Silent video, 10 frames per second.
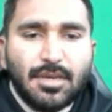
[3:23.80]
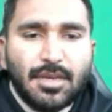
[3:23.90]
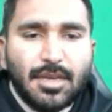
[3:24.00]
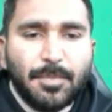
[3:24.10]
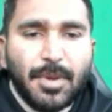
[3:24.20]

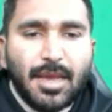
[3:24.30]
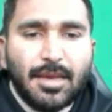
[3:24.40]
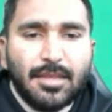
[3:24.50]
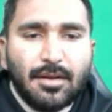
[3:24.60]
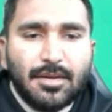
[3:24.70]

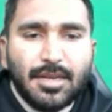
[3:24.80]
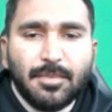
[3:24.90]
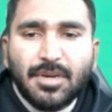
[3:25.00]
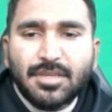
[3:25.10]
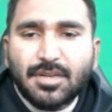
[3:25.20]
Apply a
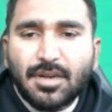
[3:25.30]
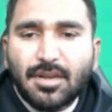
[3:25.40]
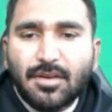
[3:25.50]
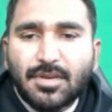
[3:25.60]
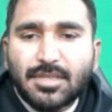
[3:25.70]
table
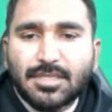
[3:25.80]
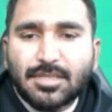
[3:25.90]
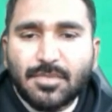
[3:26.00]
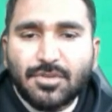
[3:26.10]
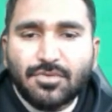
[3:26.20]
style of list
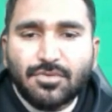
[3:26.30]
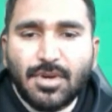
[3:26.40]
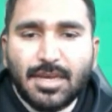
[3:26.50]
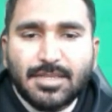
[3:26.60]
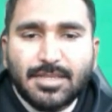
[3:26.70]
table
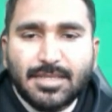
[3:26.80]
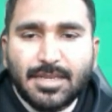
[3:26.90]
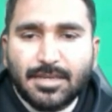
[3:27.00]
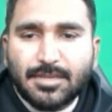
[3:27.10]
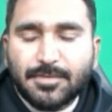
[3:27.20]
2 ascent
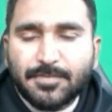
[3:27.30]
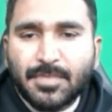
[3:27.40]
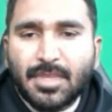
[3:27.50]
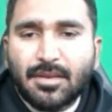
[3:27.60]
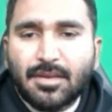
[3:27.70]
6.
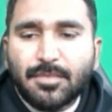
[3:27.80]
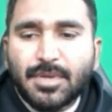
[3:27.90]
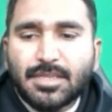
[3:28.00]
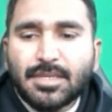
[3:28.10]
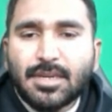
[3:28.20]

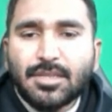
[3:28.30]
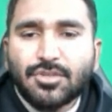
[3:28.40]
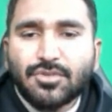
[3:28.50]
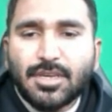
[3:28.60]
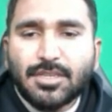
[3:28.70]
Basically
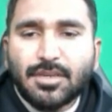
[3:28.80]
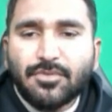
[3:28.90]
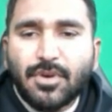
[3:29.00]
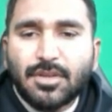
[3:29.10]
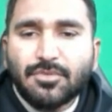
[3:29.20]
this
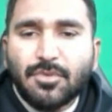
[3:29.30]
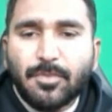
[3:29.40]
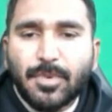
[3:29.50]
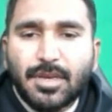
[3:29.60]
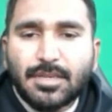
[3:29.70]
question, first we
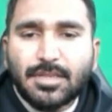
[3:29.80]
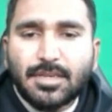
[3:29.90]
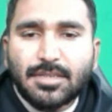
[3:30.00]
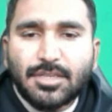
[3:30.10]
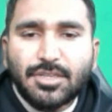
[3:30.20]
will place the
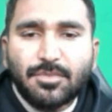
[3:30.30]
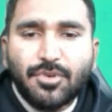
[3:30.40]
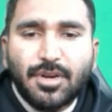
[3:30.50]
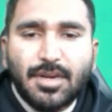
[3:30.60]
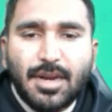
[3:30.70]
insertion
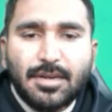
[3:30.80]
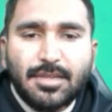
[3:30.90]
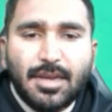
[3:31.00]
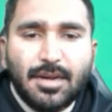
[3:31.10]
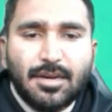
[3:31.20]
point
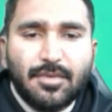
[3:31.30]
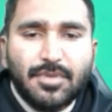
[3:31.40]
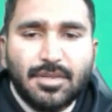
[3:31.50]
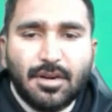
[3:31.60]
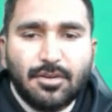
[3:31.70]
at the end of
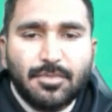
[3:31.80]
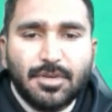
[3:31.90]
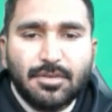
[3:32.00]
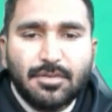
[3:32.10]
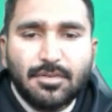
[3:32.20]
the document.